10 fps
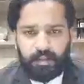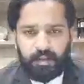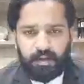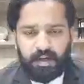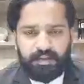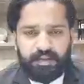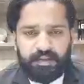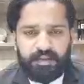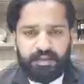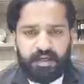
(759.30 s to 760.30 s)
Either they
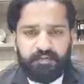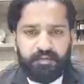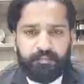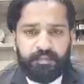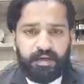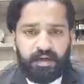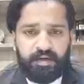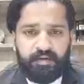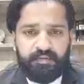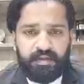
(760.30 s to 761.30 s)
are from the
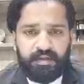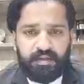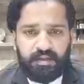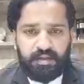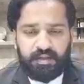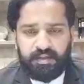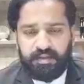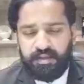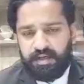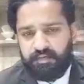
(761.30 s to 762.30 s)
Hanafi, either they
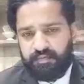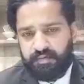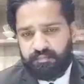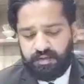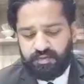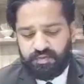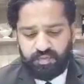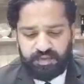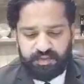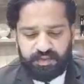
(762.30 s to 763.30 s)
are from the
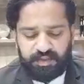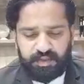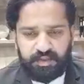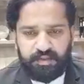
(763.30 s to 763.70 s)
Usuliyin.